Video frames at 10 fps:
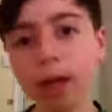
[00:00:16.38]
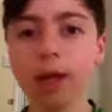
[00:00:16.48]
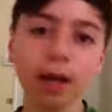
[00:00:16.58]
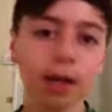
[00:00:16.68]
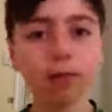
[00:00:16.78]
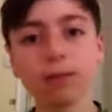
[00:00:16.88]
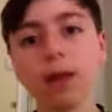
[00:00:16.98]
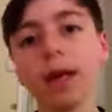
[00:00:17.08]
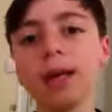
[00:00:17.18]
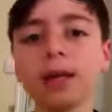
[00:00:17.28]
kind of
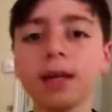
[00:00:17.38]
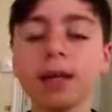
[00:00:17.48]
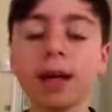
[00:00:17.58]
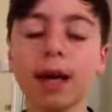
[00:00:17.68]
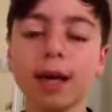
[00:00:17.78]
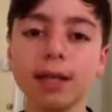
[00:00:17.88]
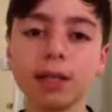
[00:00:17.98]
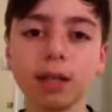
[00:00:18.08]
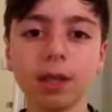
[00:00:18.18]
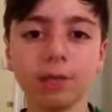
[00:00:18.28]
thing,
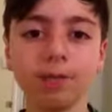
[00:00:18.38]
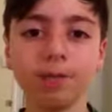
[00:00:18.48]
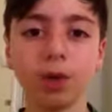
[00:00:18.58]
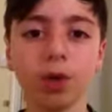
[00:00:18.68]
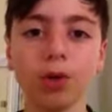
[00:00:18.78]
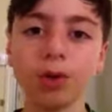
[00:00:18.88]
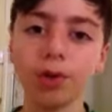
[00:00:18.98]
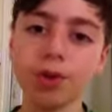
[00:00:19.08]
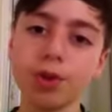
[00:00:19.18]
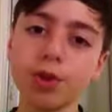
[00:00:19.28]
and
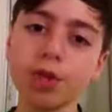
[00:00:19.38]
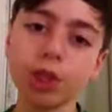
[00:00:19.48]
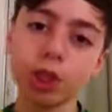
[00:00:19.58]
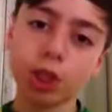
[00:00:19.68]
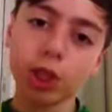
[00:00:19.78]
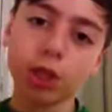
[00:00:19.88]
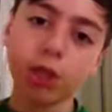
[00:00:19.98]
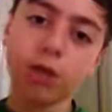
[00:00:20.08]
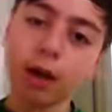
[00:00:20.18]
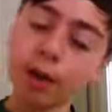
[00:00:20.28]
on this
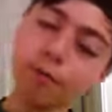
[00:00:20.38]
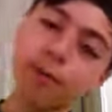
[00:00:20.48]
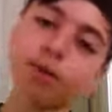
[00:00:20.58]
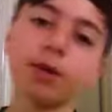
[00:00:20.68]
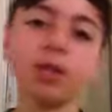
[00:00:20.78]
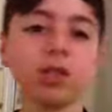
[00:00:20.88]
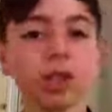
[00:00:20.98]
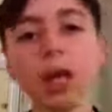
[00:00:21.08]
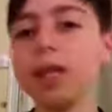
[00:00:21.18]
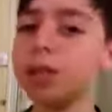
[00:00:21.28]
channel I will be doing
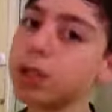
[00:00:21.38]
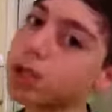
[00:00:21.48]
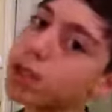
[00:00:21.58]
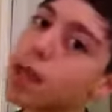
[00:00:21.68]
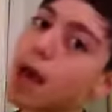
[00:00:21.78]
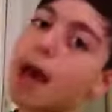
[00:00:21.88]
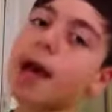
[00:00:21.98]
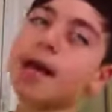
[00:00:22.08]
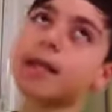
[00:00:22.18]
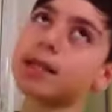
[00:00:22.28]
challenges
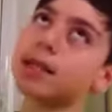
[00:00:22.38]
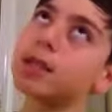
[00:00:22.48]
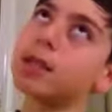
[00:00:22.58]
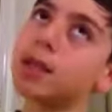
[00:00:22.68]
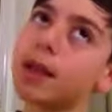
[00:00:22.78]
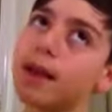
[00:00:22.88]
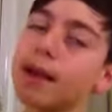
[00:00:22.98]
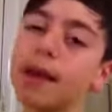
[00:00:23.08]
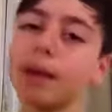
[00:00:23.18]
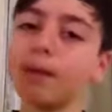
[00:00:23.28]
and
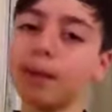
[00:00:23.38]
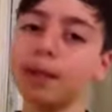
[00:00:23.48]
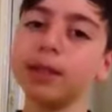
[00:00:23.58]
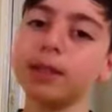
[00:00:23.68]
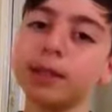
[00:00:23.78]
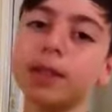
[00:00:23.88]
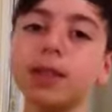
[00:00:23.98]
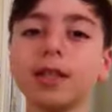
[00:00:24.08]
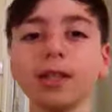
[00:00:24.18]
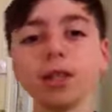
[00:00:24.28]
gaming.
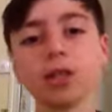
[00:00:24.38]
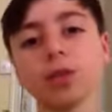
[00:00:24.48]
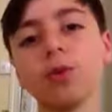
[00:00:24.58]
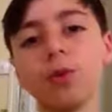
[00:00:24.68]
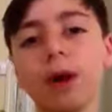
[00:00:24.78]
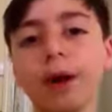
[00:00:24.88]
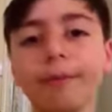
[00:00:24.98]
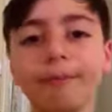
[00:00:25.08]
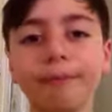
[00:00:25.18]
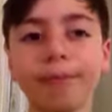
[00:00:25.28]
So
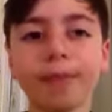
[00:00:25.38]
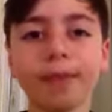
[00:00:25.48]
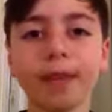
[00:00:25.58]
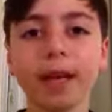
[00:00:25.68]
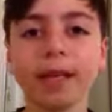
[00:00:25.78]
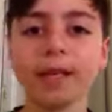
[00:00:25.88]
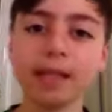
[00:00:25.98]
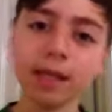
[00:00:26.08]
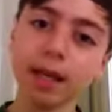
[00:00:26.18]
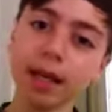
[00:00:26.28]

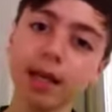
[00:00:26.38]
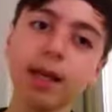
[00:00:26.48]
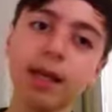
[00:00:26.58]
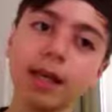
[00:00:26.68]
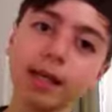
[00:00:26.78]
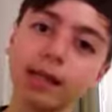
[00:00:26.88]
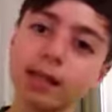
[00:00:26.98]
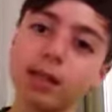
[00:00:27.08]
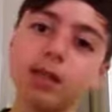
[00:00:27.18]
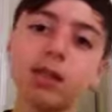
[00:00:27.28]
Kiddi
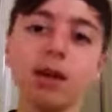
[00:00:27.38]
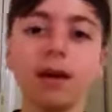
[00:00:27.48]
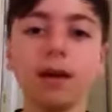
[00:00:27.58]
is